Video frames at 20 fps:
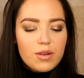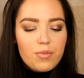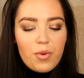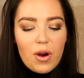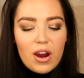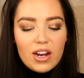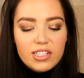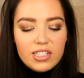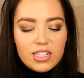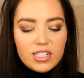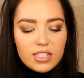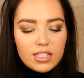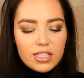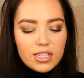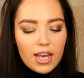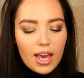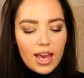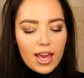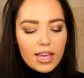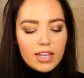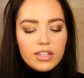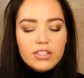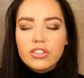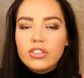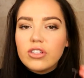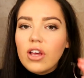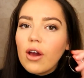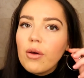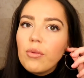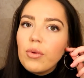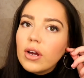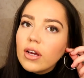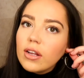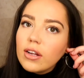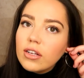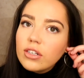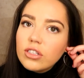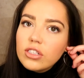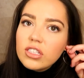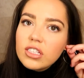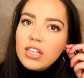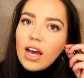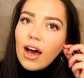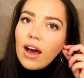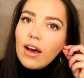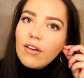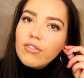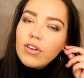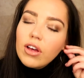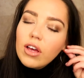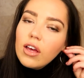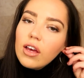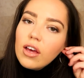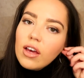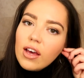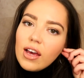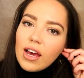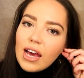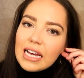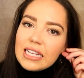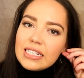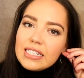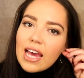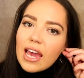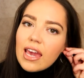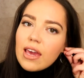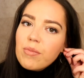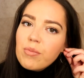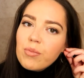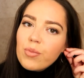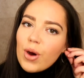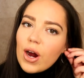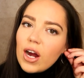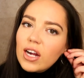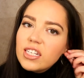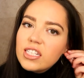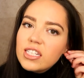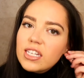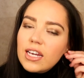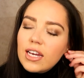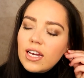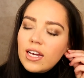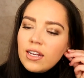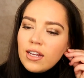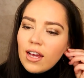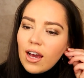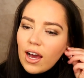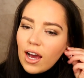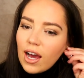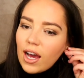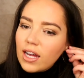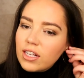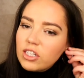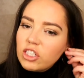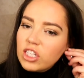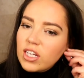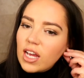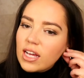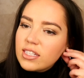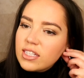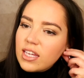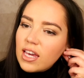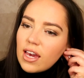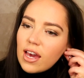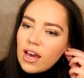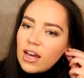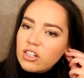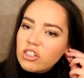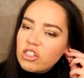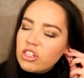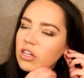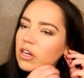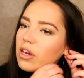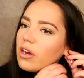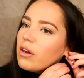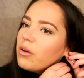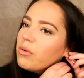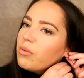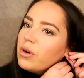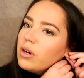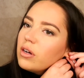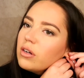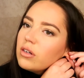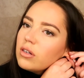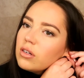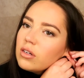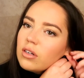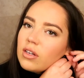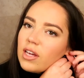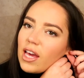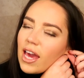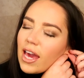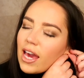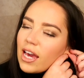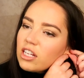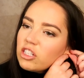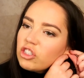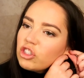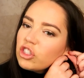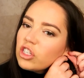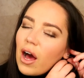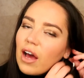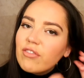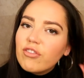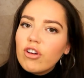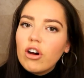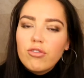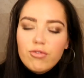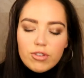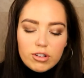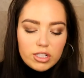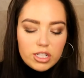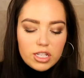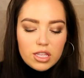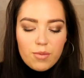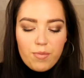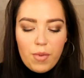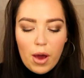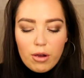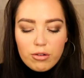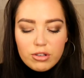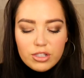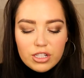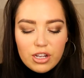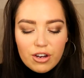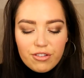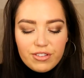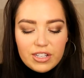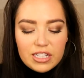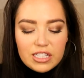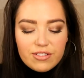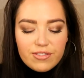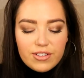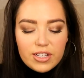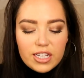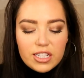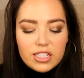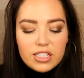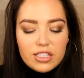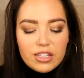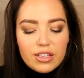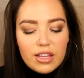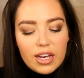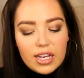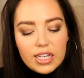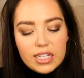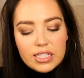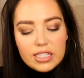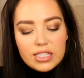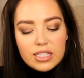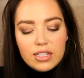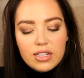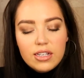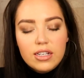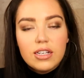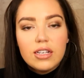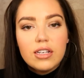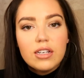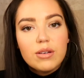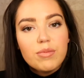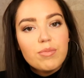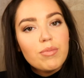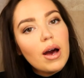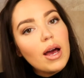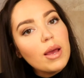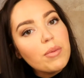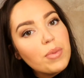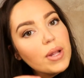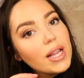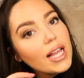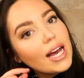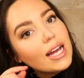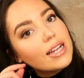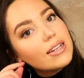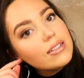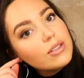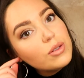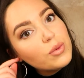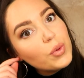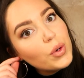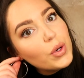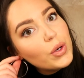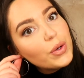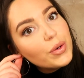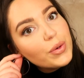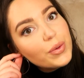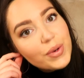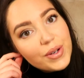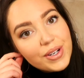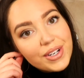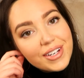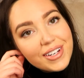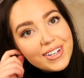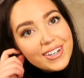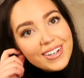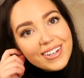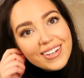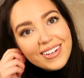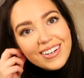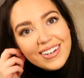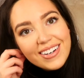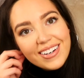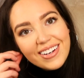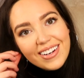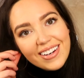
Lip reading: to Brighton today, so we're gonna just have a day in Brighton and she gets here at 2-ish. I've got to run to the post office first, so that is my plan. Woohoo.